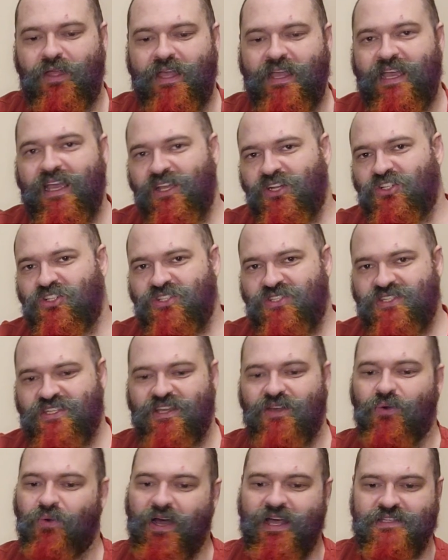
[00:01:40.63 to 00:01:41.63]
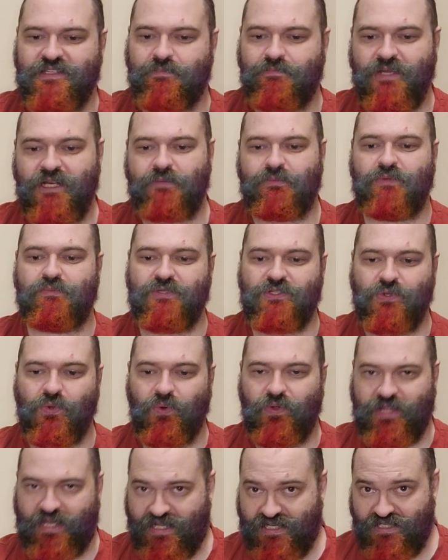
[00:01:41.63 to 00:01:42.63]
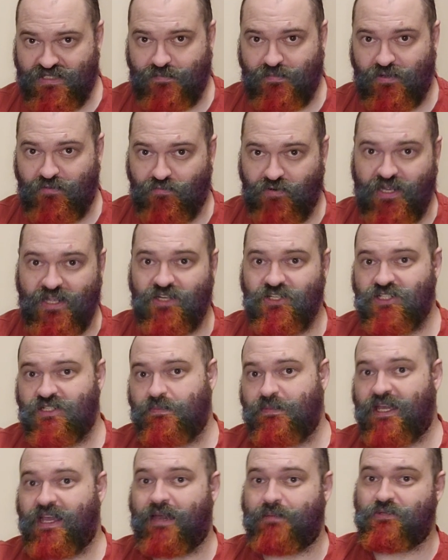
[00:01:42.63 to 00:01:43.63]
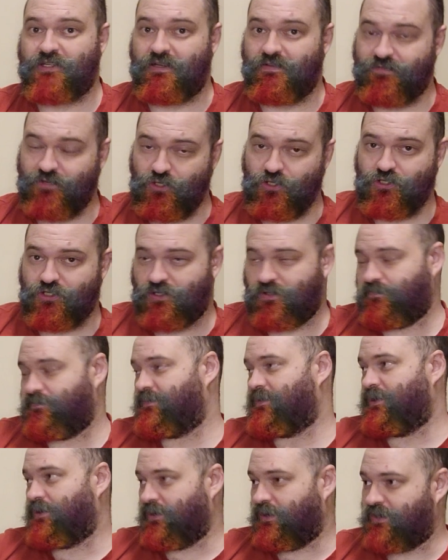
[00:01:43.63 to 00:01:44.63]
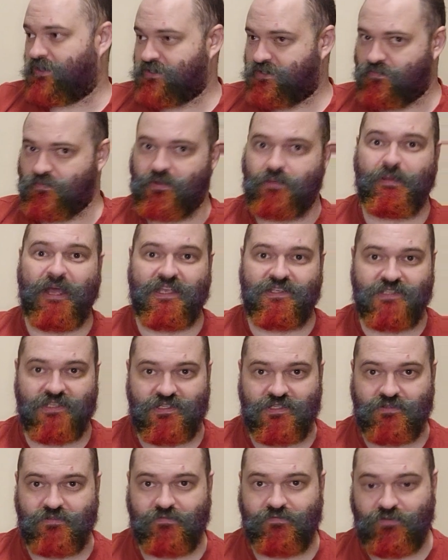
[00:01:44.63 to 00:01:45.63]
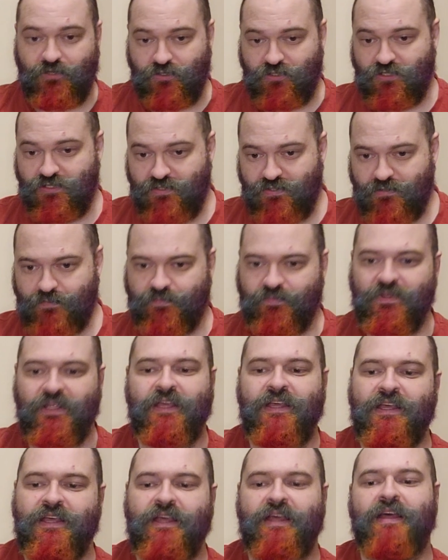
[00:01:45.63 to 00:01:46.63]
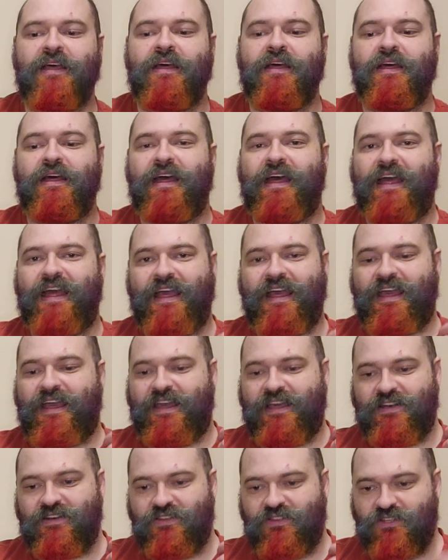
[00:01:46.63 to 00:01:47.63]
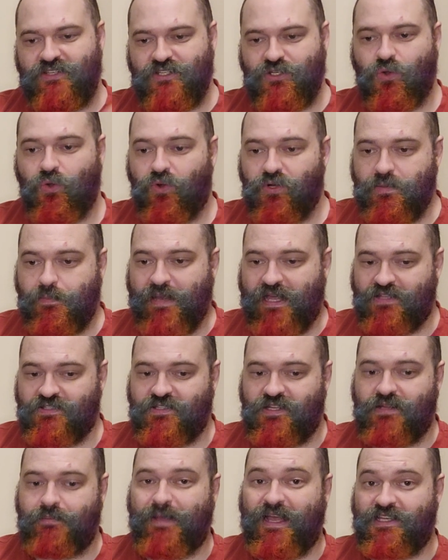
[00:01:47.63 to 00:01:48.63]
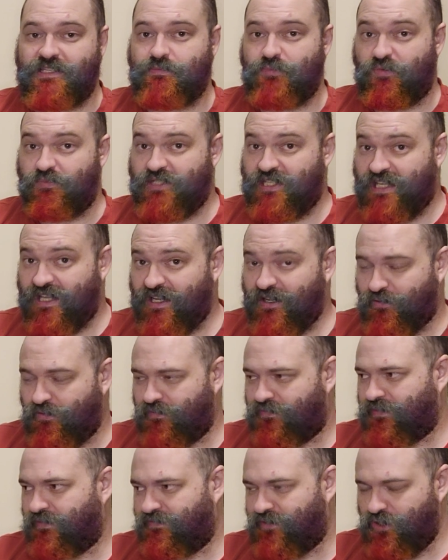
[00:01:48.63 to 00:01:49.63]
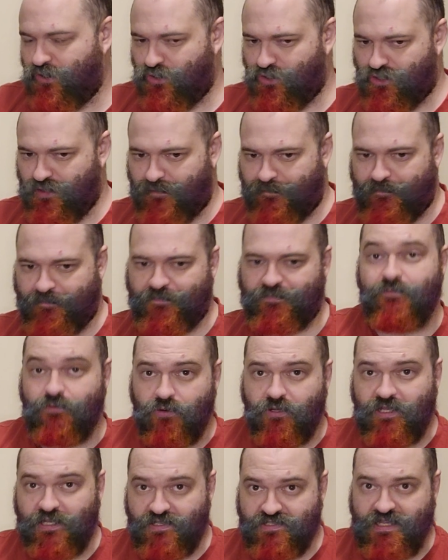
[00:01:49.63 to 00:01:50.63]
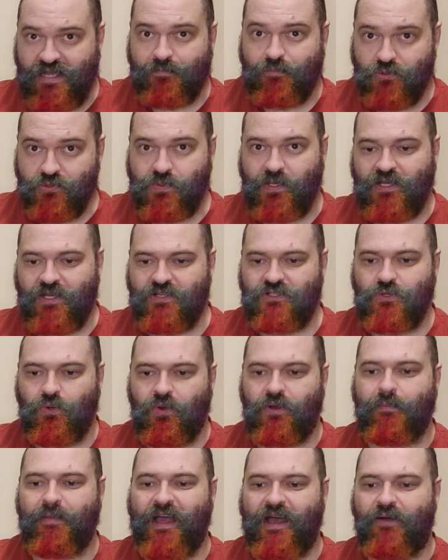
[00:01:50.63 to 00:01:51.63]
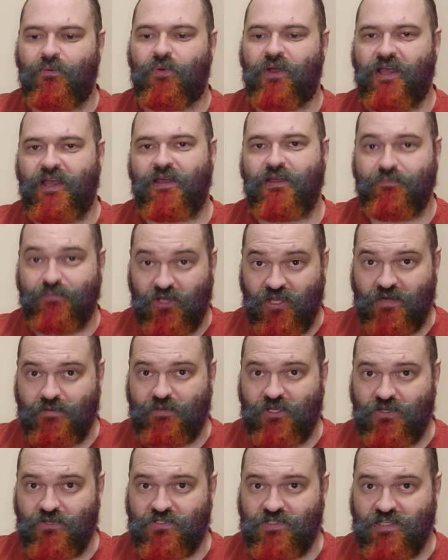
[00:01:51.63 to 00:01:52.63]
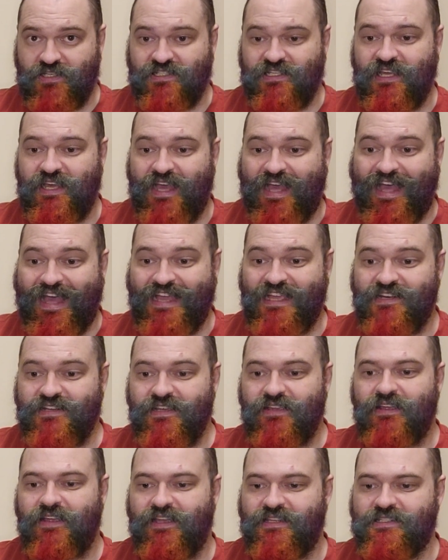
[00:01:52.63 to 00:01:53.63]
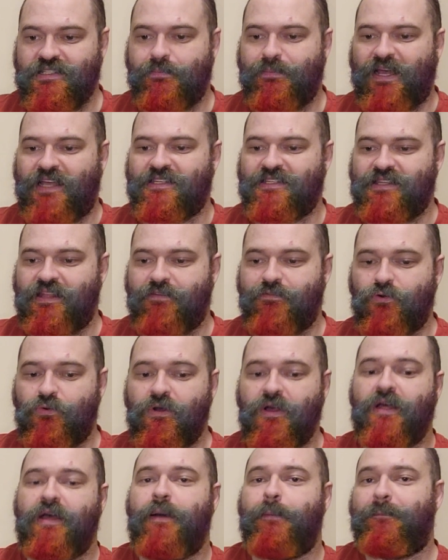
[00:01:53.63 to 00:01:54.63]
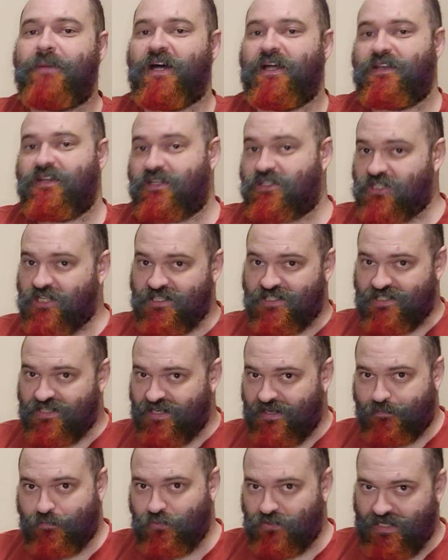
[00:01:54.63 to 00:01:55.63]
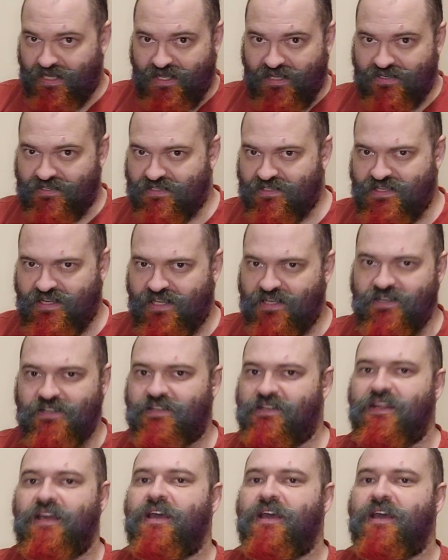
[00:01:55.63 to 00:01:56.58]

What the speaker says: each skill has a minimum score that has to be reached to be kept in a fusion. You know this from the basics of fusions. And the score depends on the maximum tier of the fusion. For the examples we're going to talk about, we're going to be using a tier 8 as the base level, but adjust it up or down as needed.